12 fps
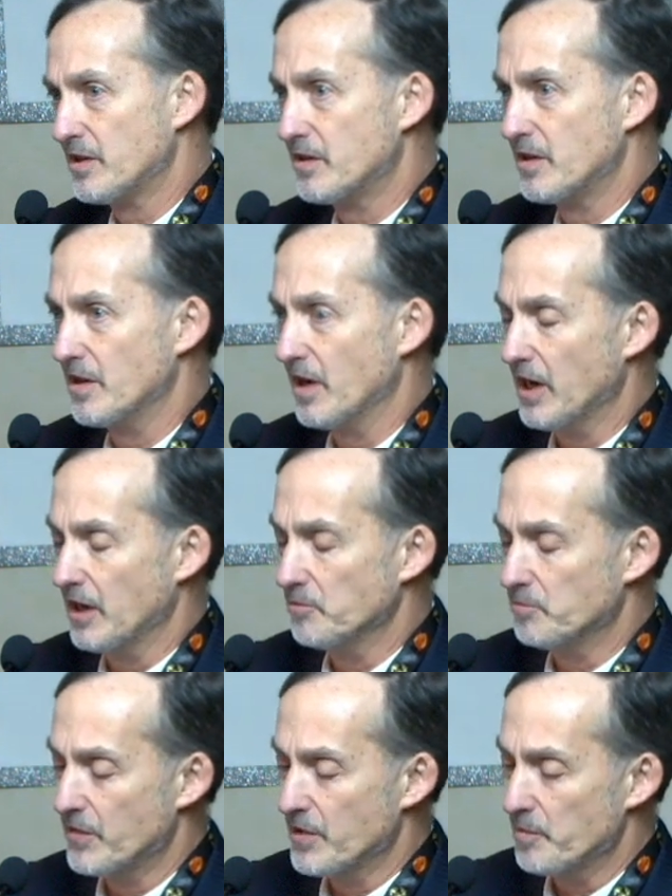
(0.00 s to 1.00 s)

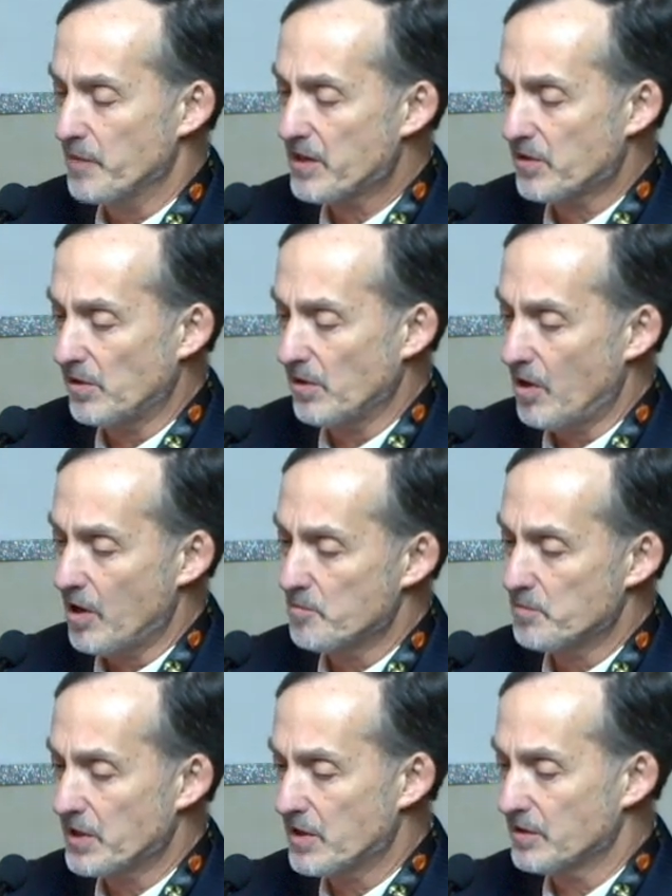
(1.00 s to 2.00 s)
the medical
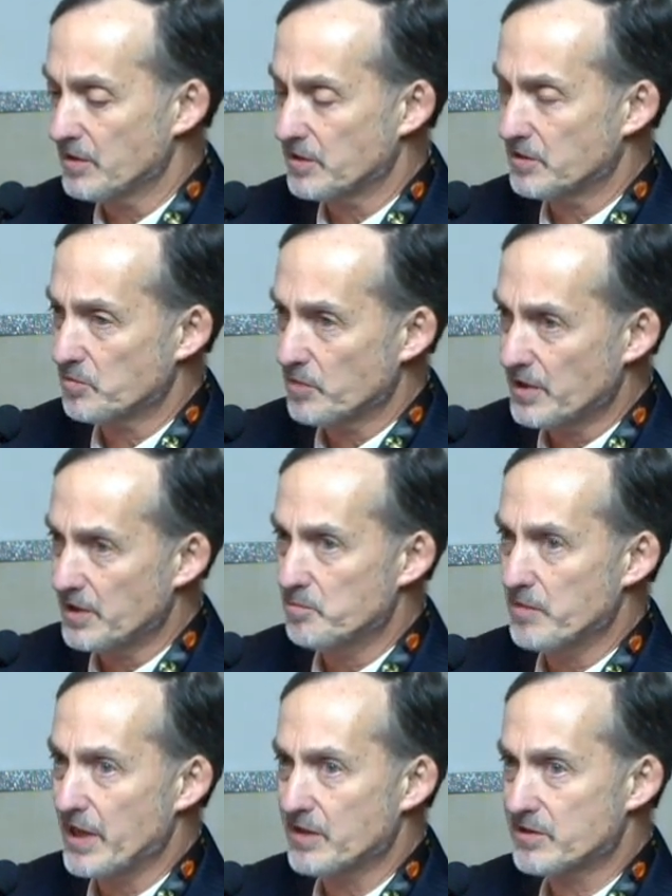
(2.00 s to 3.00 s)
arm because it's really
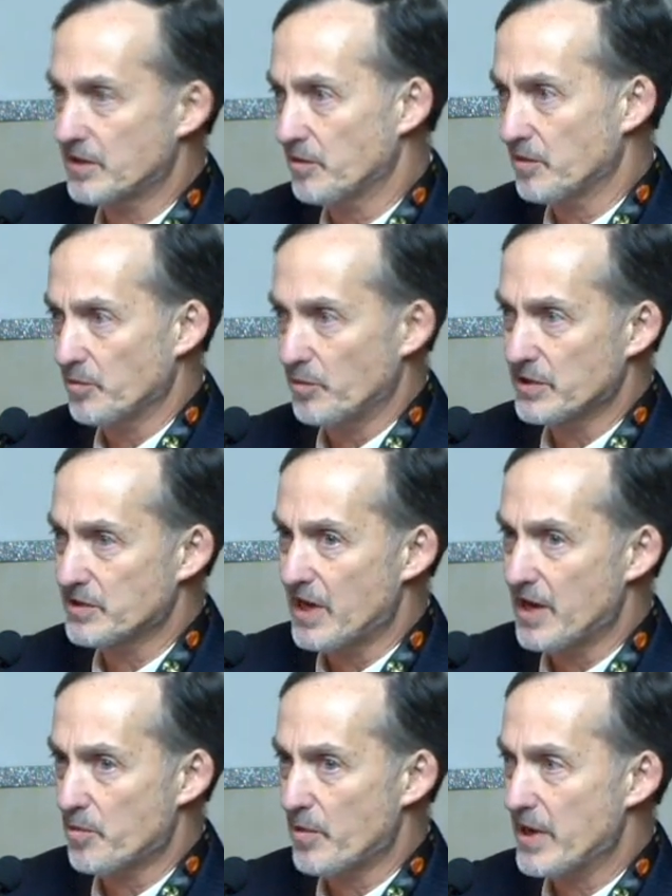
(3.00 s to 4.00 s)
mixed, and it was
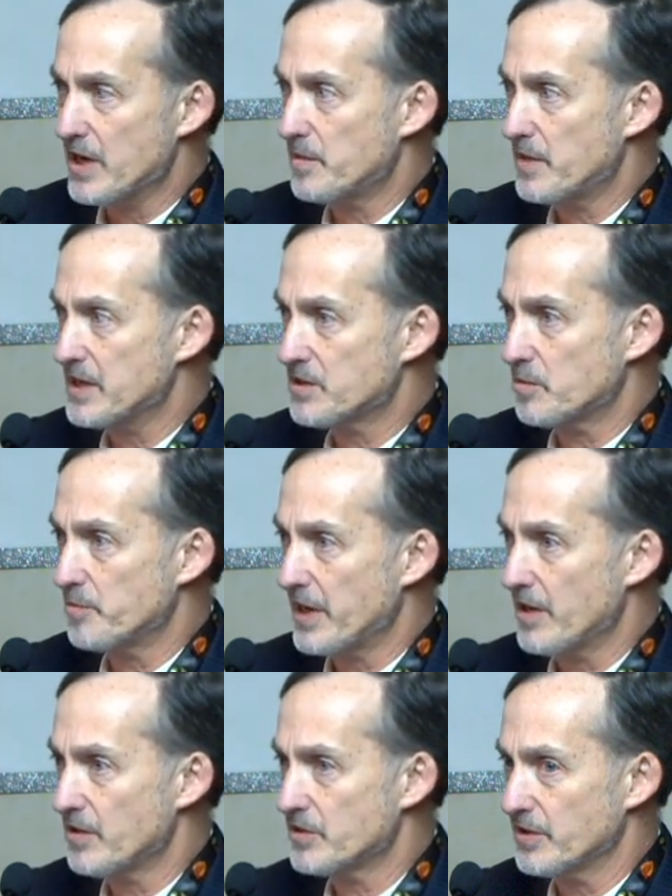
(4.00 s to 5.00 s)
not a randomized
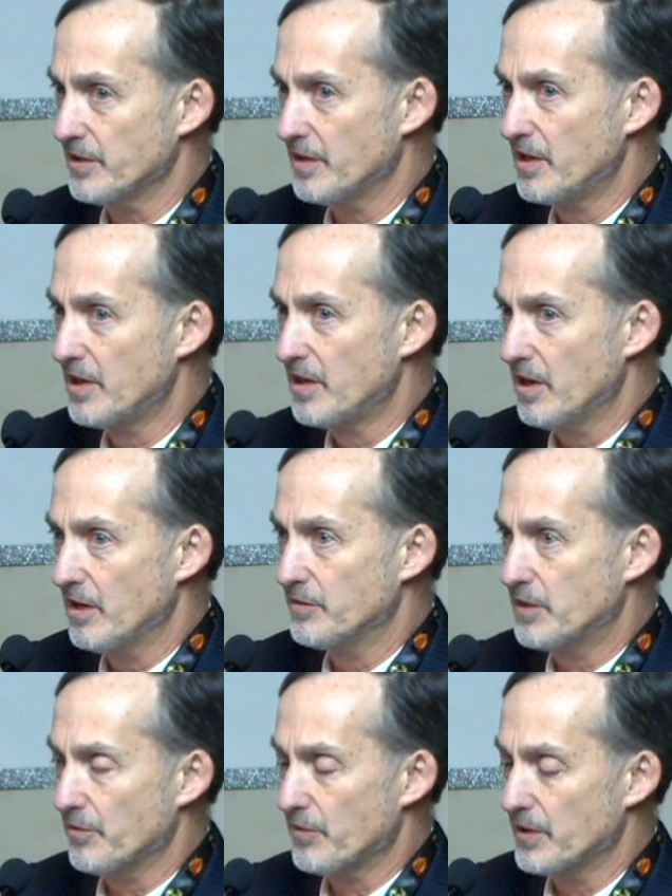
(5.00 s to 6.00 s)
comparison of
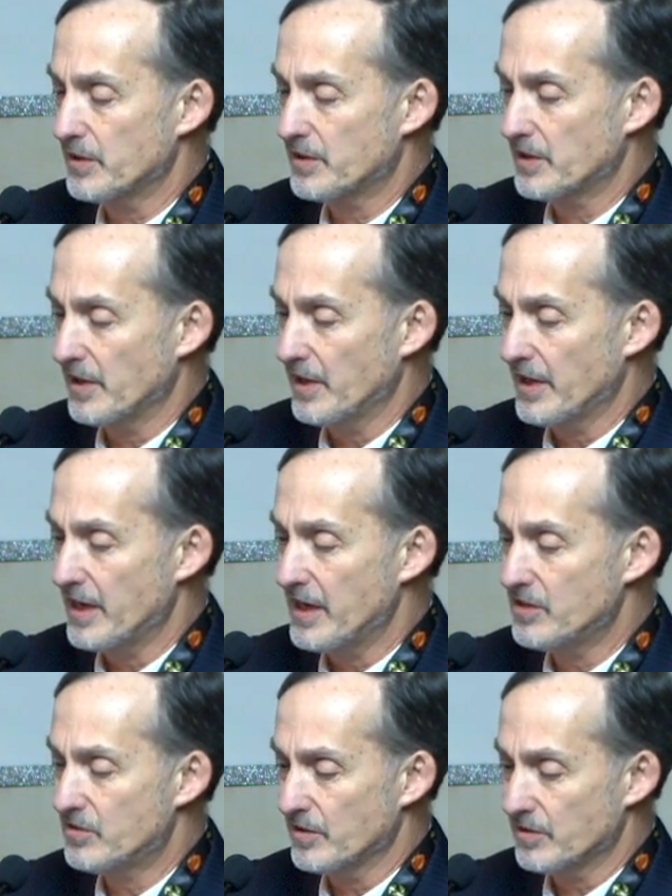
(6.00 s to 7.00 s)
different
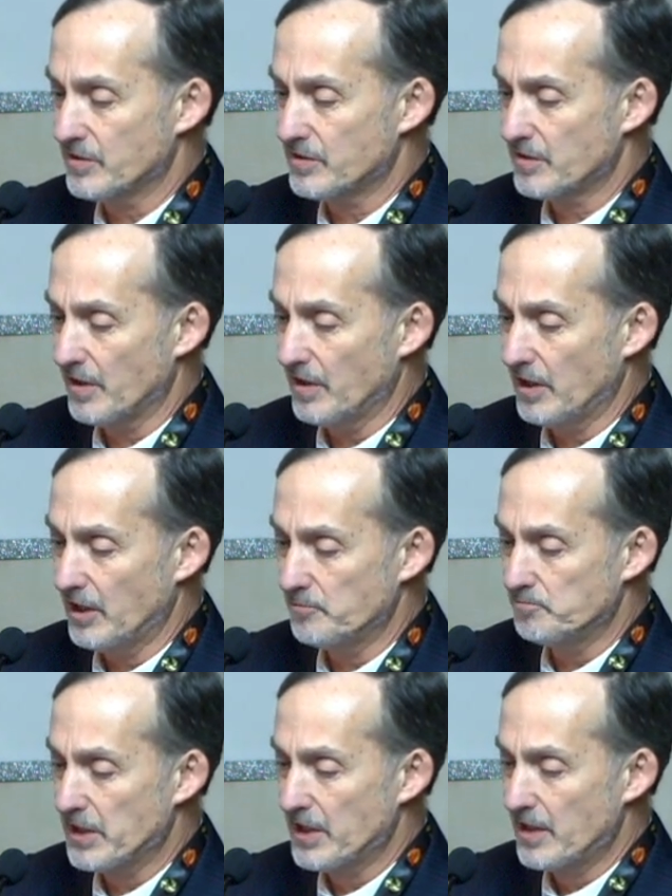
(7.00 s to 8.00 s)
agents.
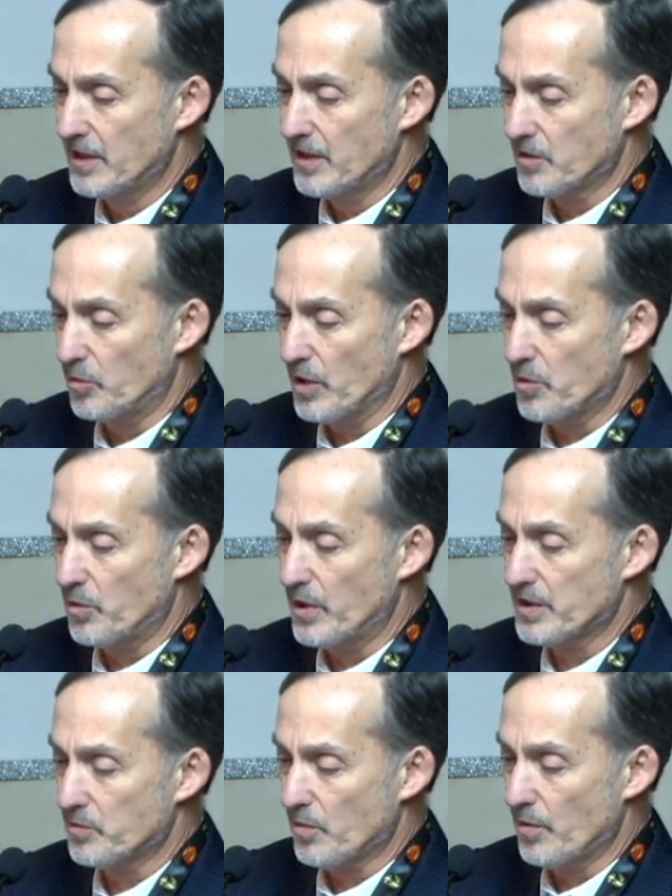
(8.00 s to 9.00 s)
The
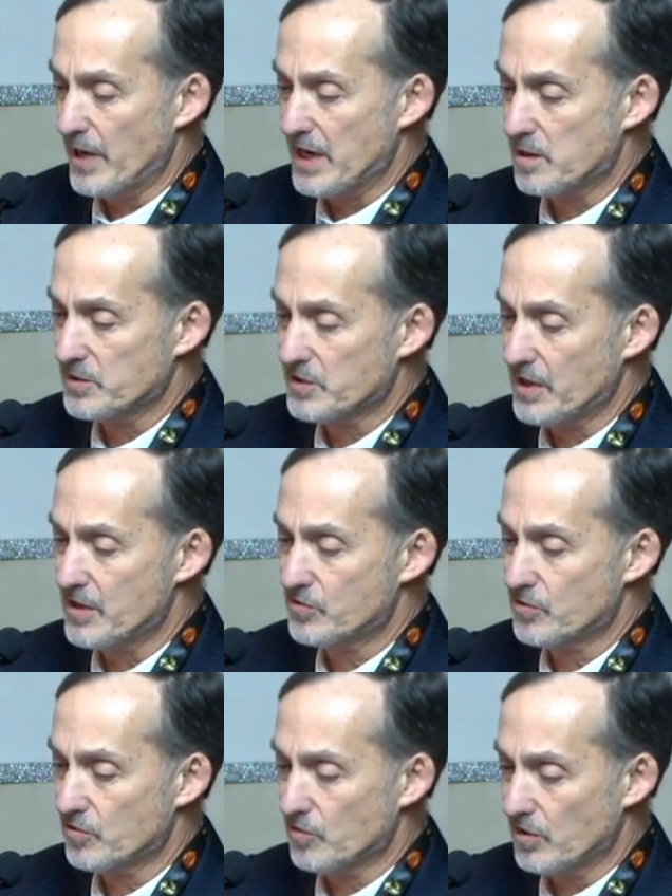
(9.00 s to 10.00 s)
one-to-one
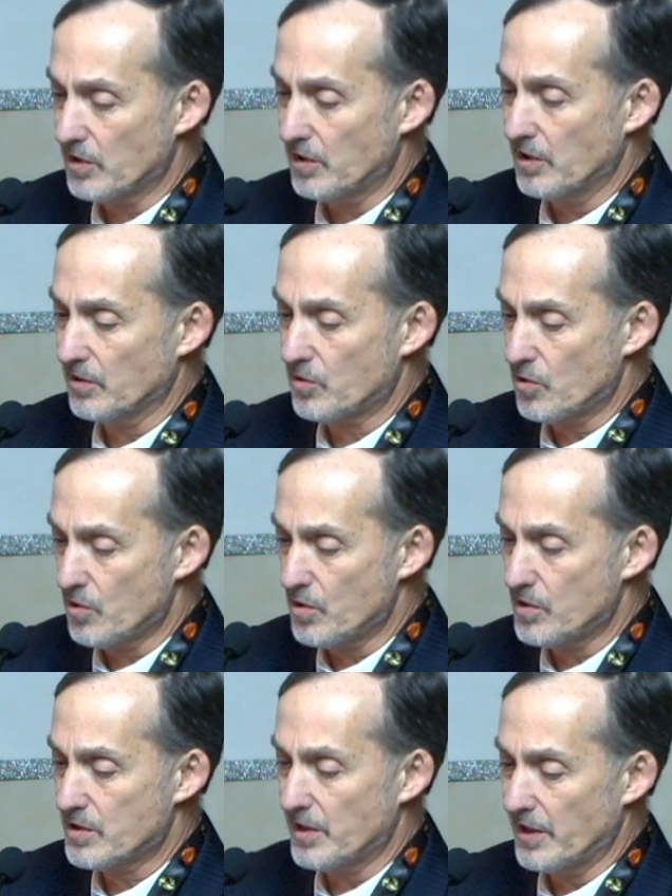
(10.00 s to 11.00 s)
randomization
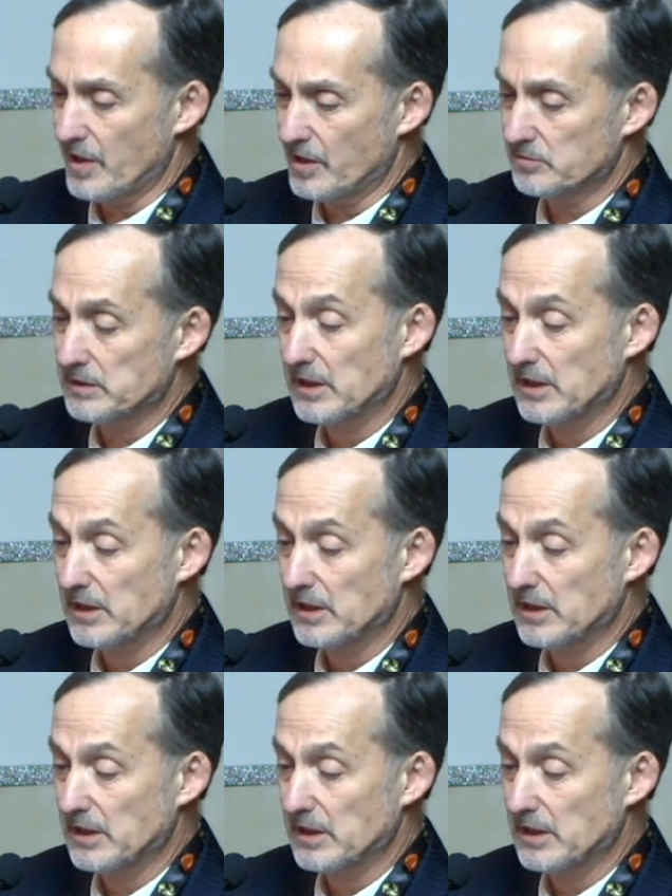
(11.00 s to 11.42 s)
occurred, and